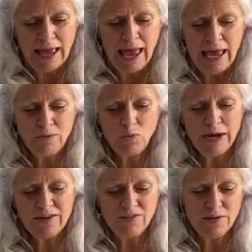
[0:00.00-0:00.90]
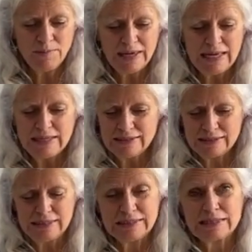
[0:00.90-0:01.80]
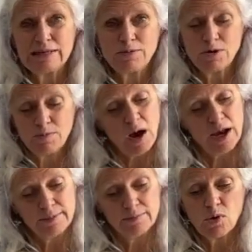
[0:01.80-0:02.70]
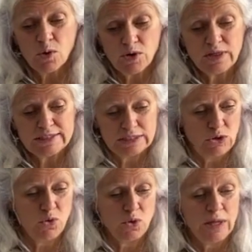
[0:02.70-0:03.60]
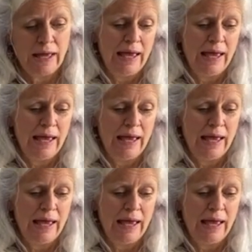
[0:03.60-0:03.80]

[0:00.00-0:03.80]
and one of them is the slipper bottom or the sole.